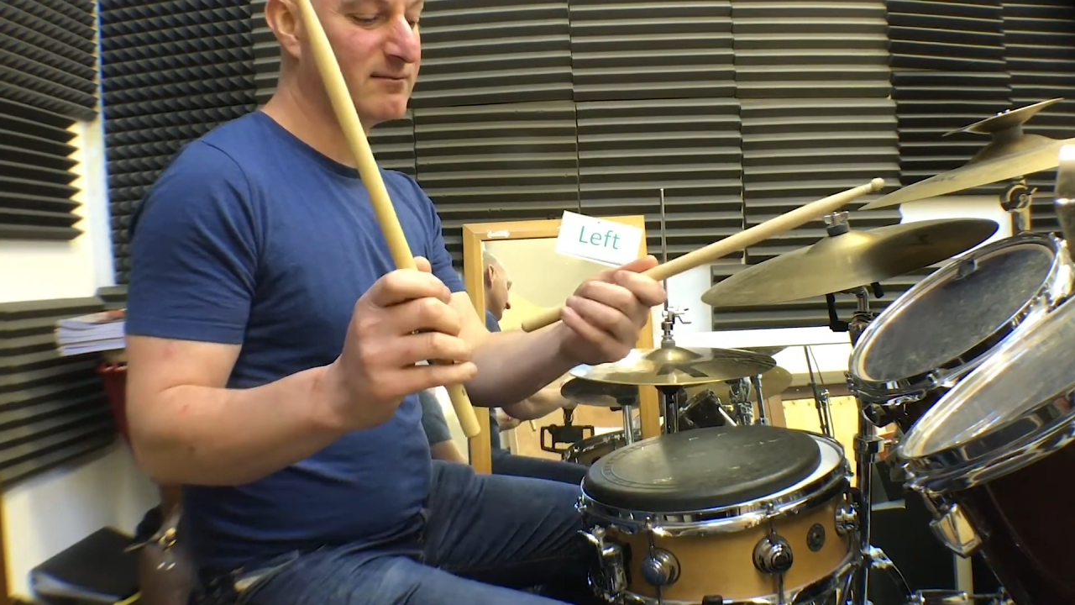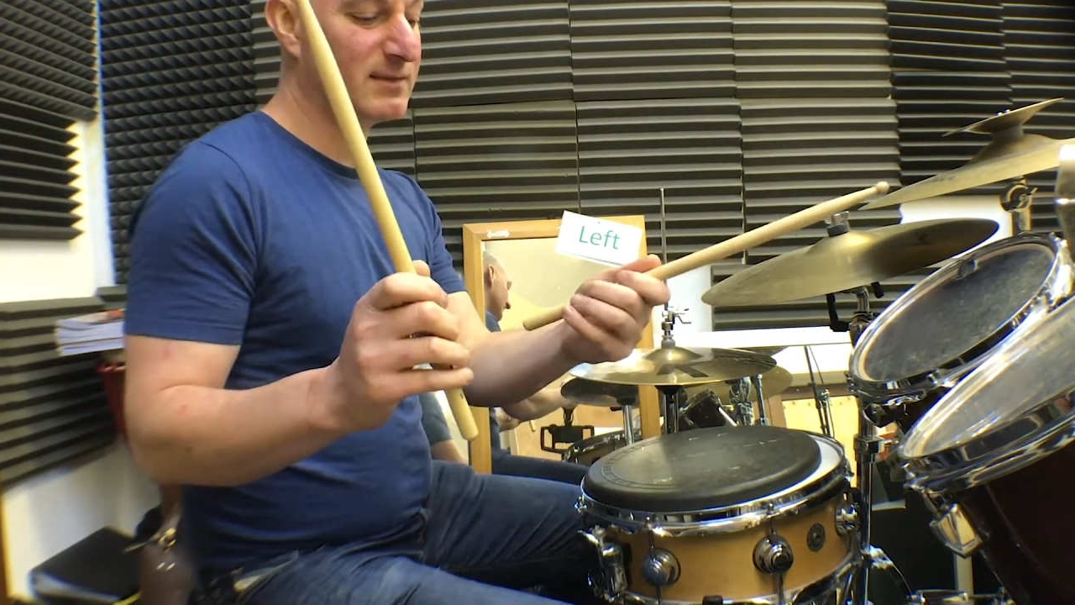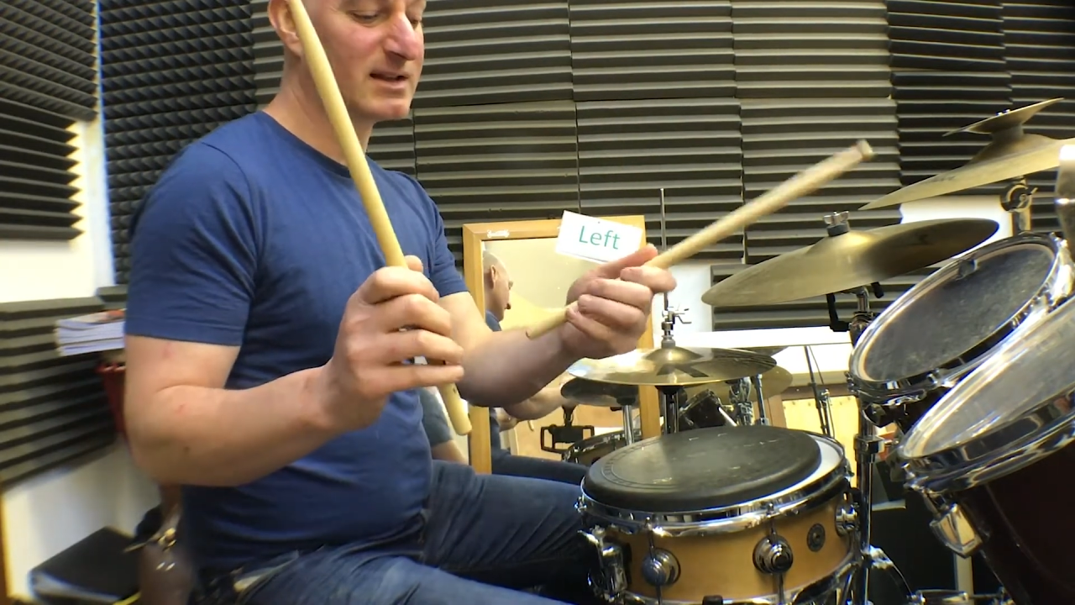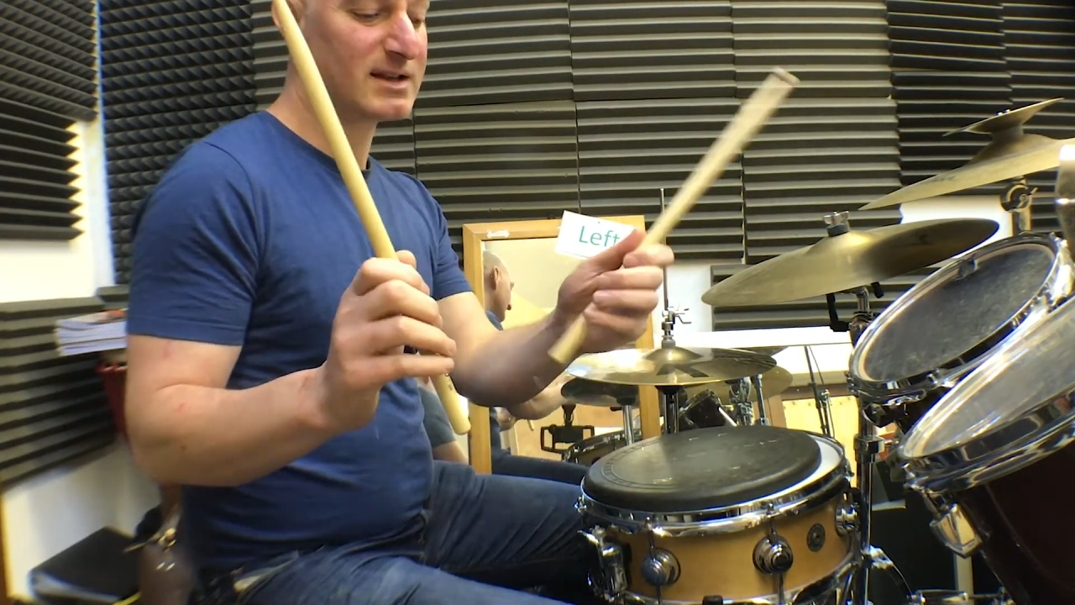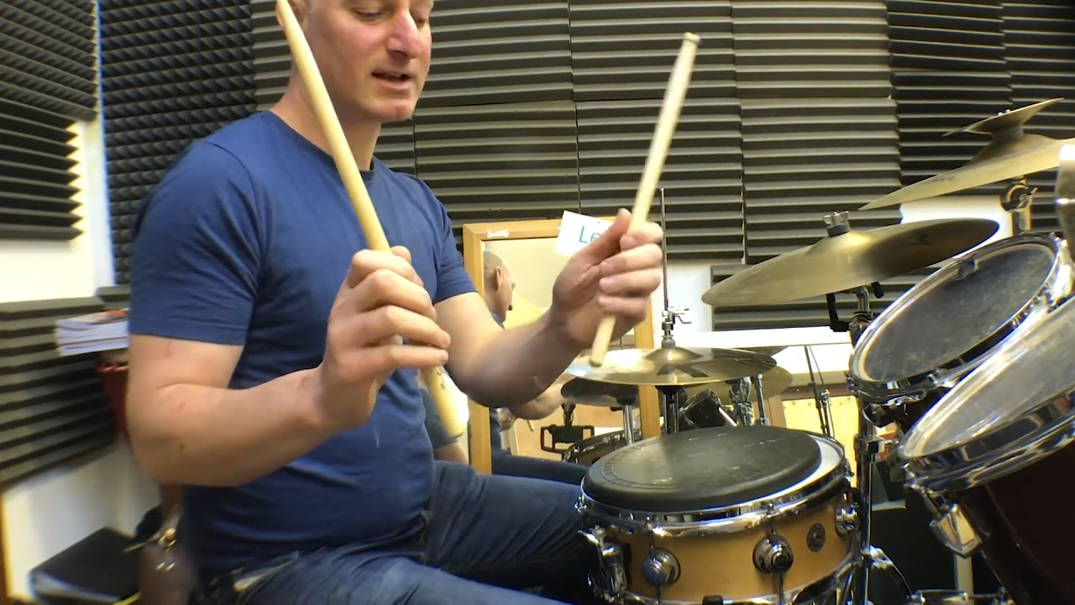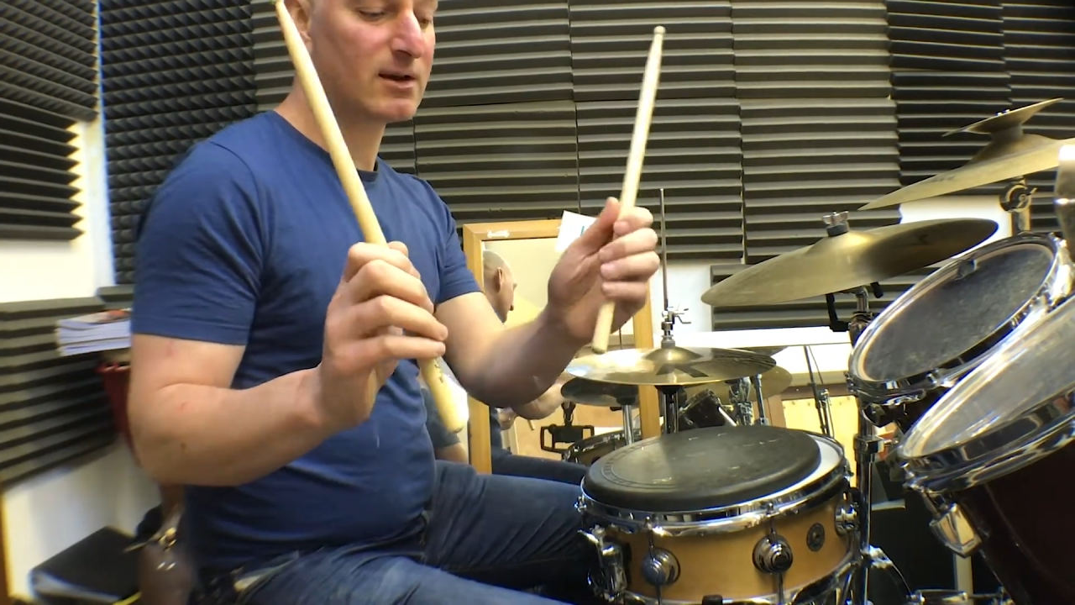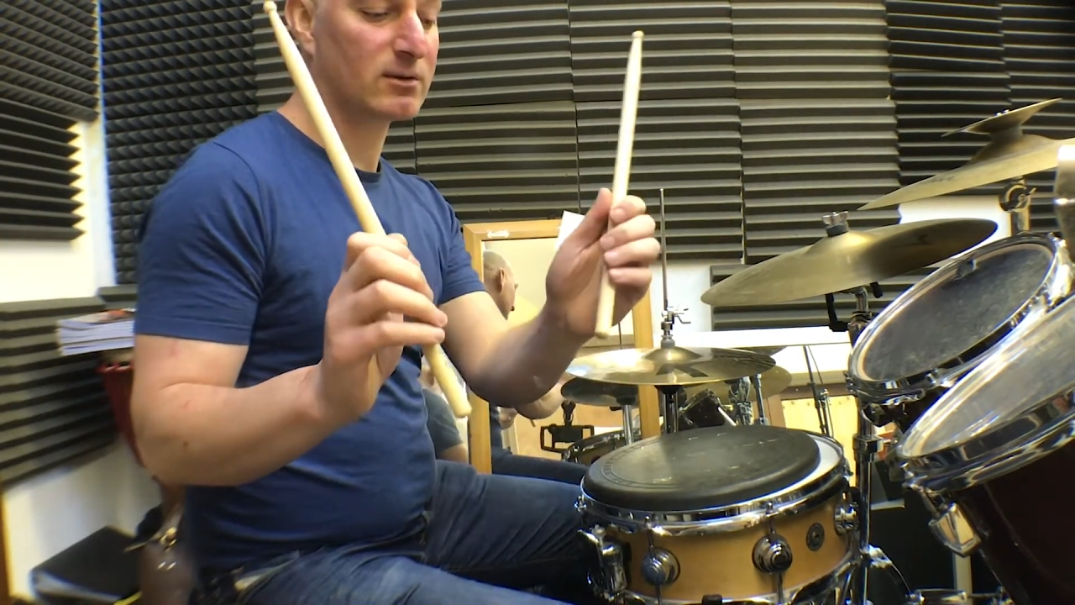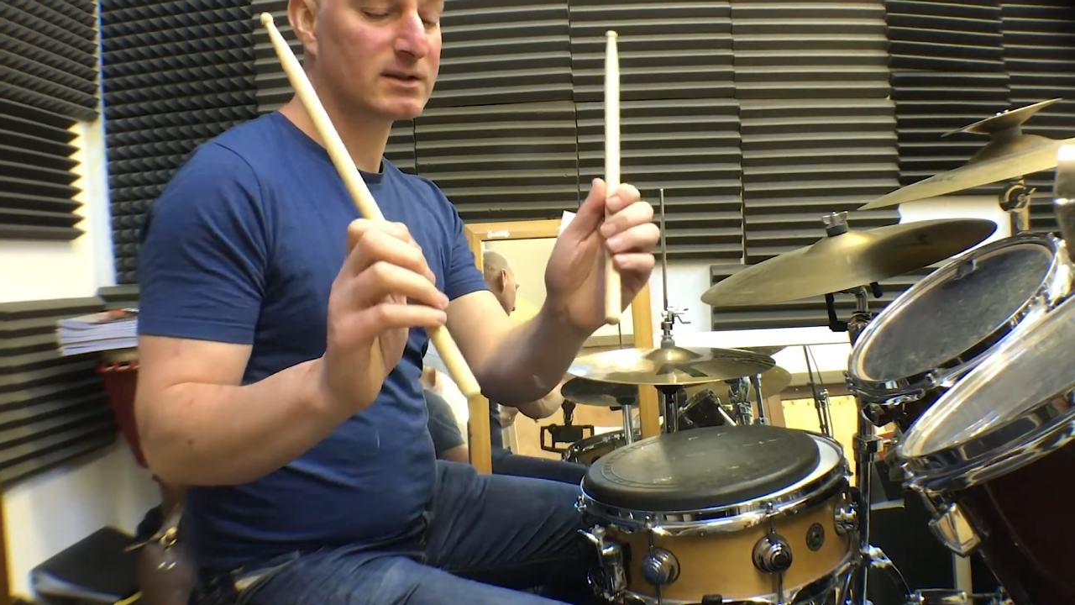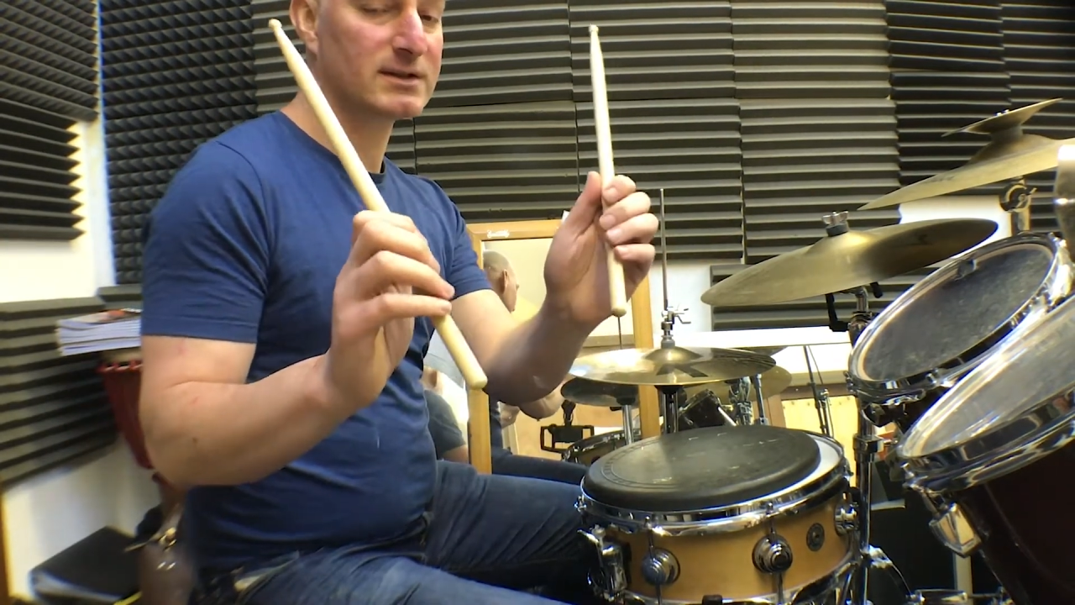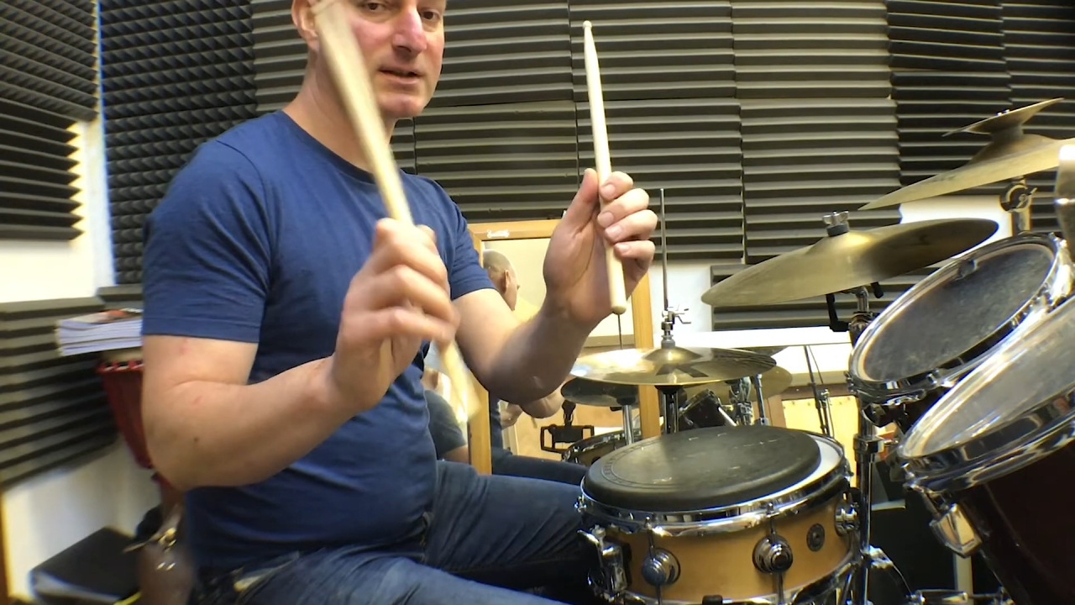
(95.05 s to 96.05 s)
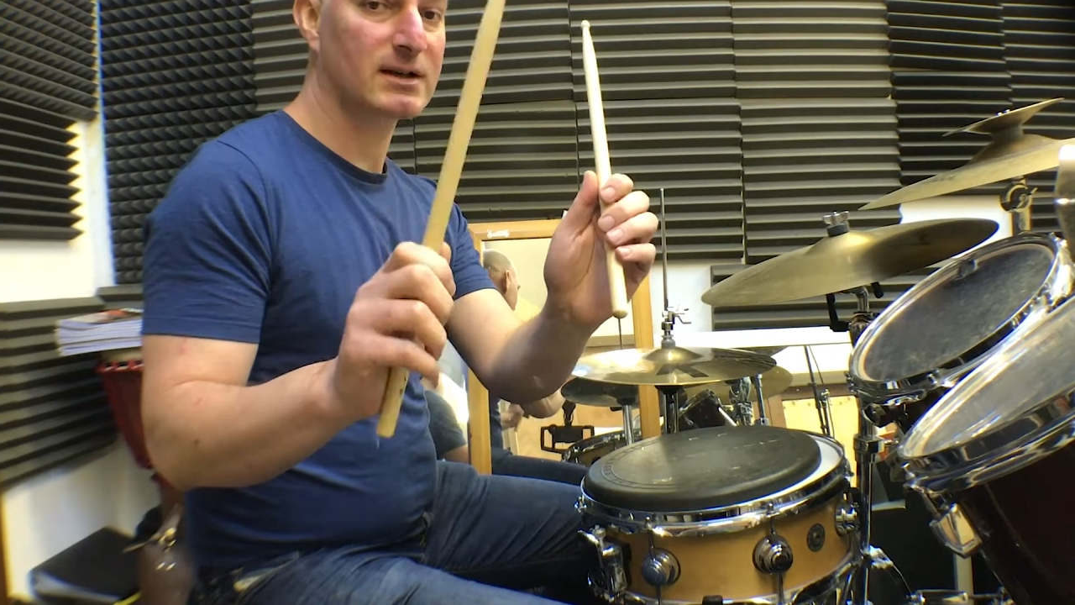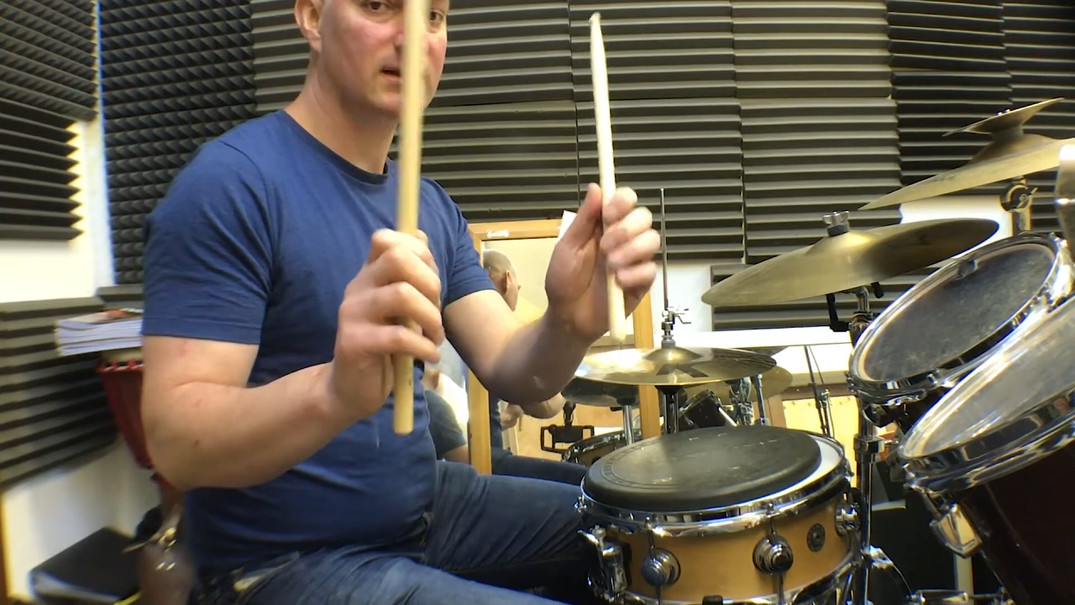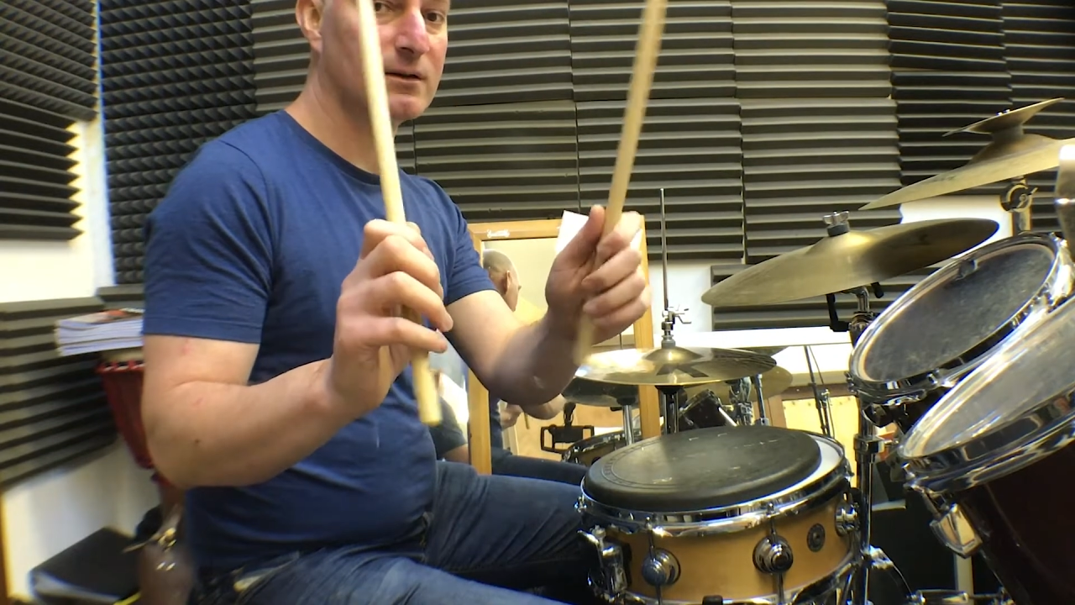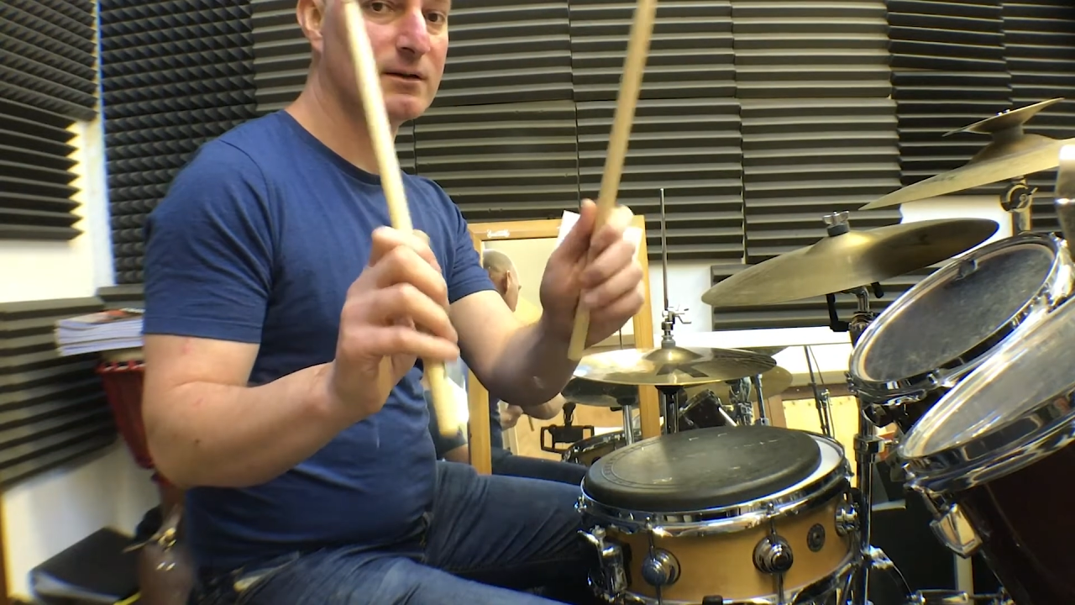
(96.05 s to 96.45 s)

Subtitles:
That's how you hold your stick.